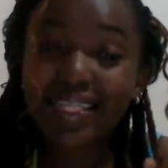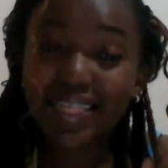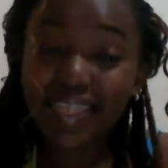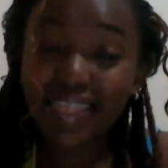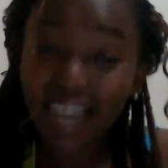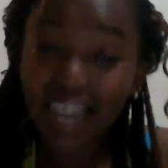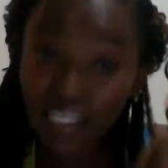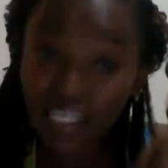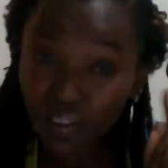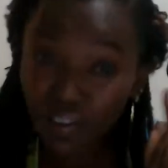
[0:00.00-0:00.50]

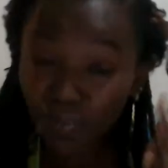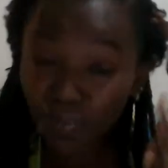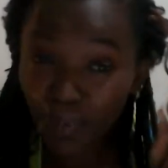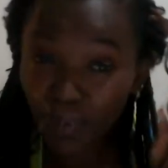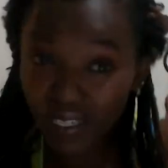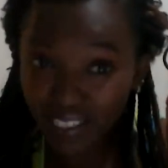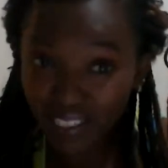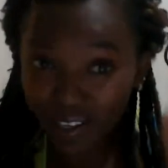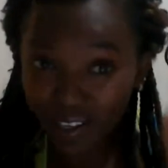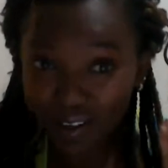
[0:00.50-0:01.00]
that
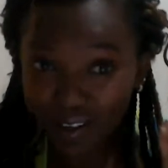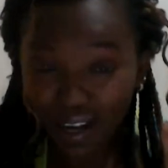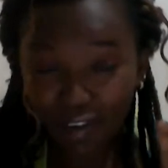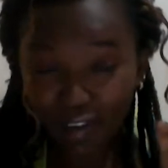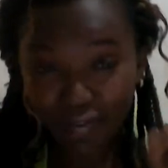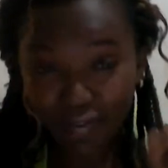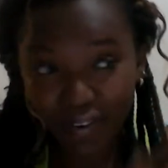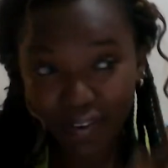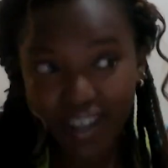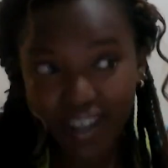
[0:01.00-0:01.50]
particular
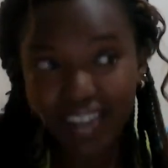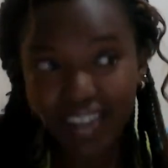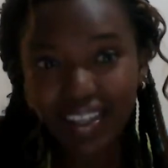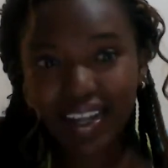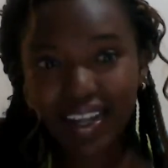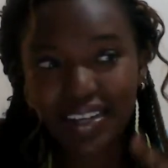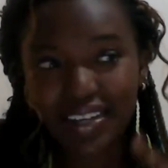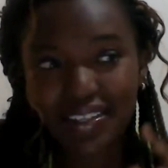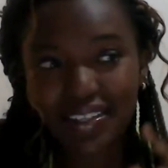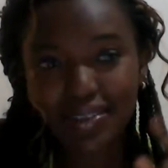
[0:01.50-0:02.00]
friend
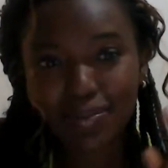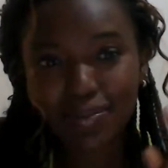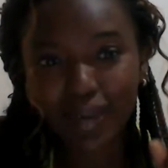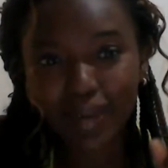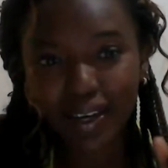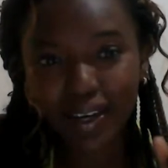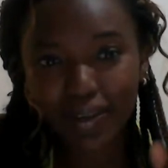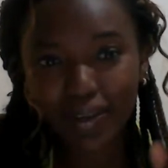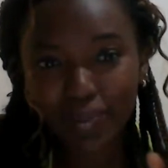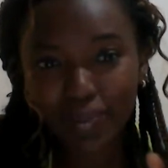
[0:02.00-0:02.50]
that
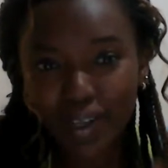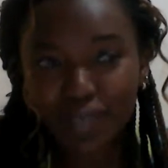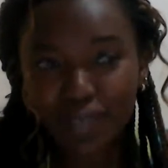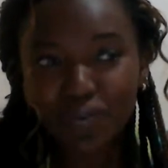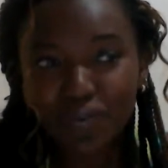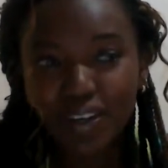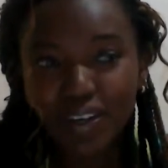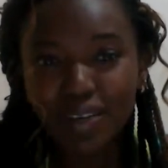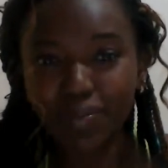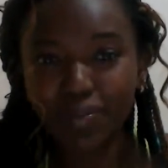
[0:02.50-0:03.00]
my best
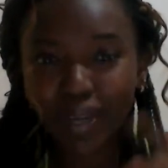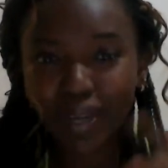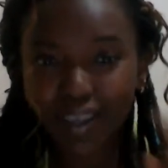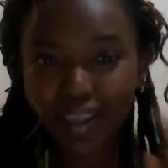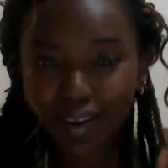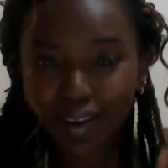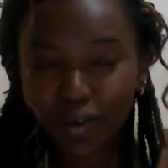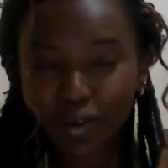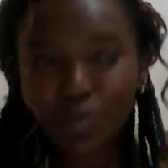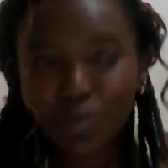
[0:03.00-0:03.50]
friend, my
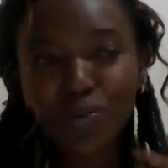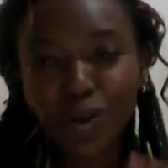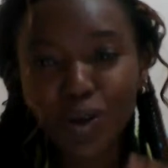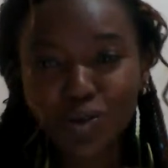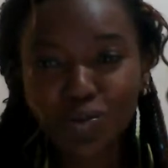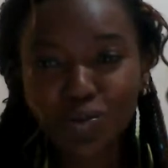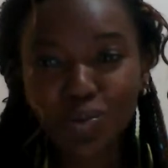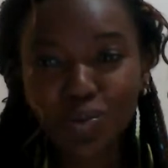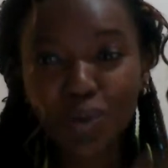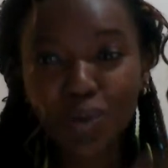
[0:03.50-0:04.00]
kingdom spouse
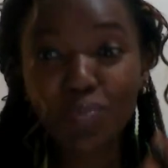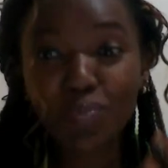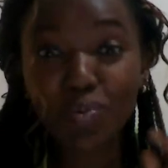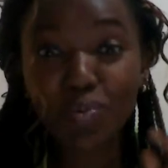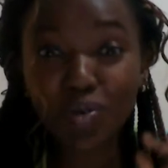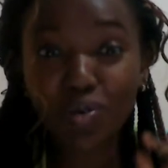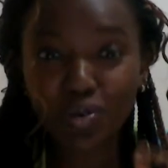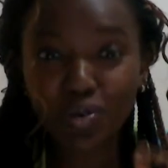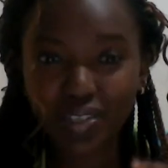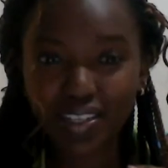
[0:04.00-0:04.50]
to be,
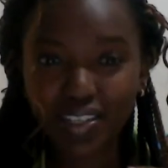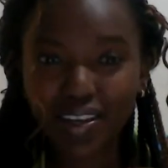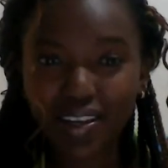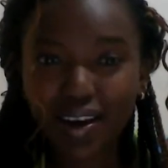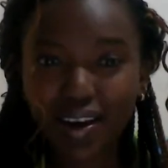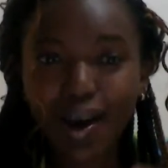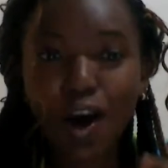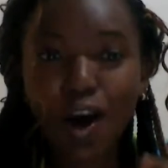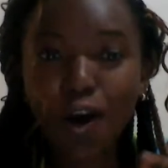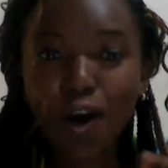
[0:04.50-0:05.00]
brought,
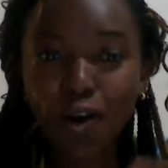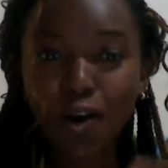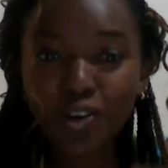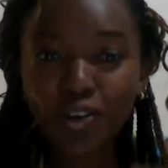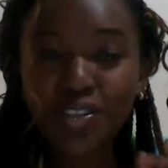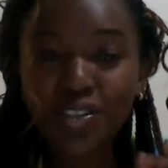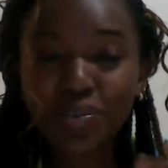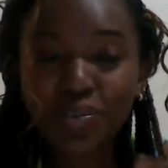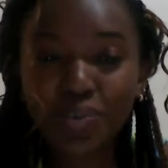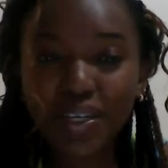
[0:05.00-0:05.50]

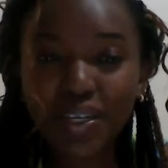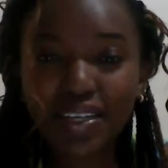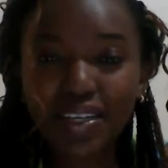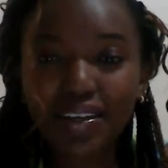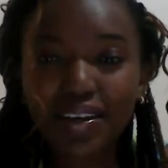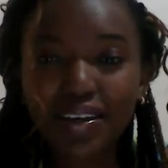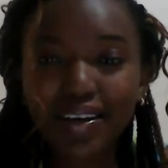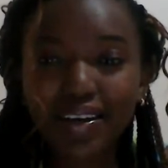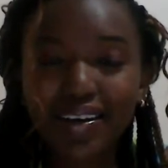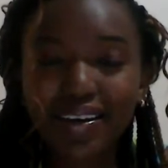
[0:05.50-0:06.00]
called
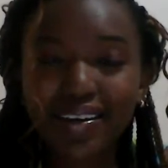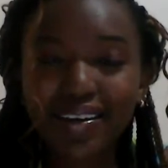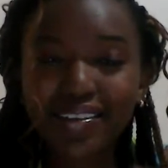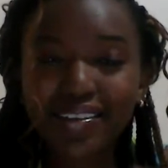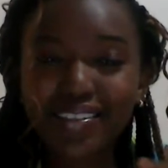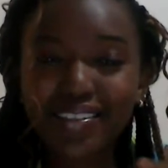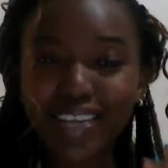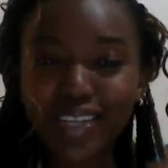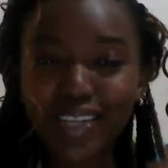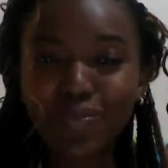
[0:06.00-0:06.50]
me
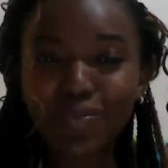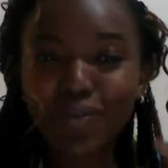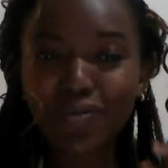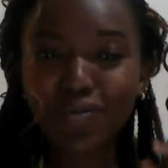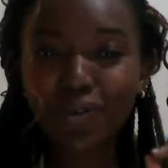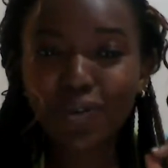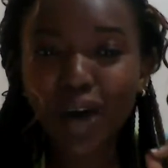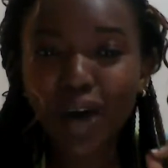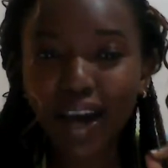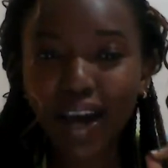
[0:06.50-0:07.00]
just
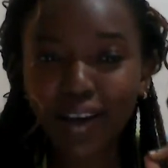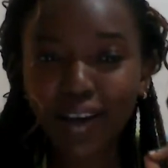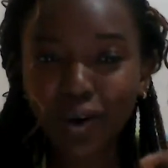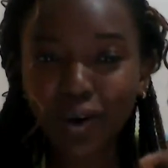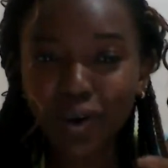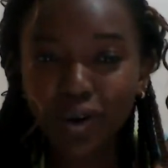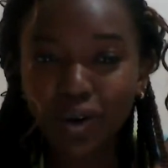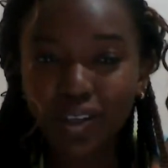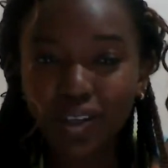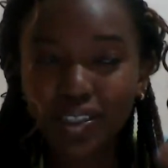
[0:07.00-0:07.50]
before I
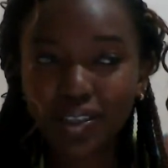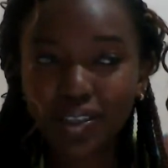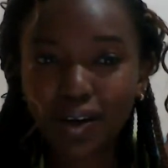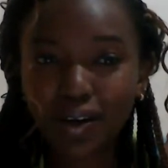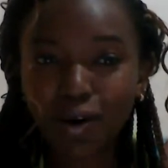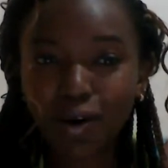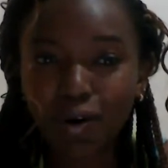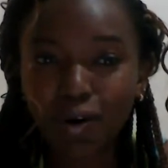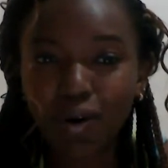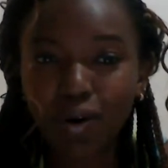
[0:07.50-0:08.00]
logged
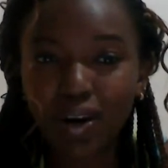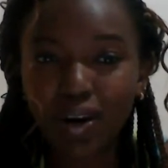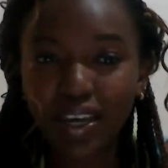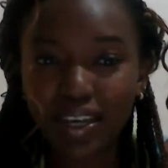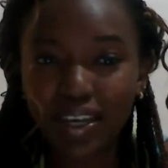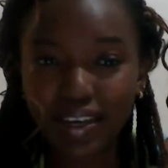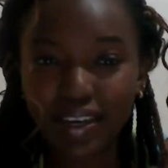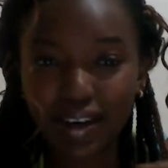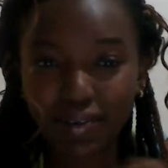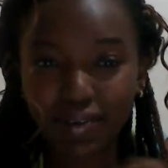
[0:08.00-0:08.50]
on
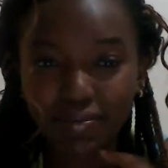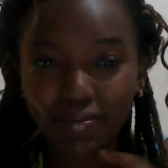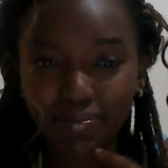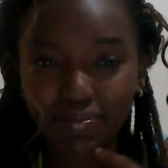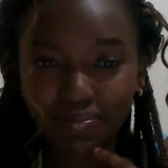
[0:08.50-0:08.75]
here.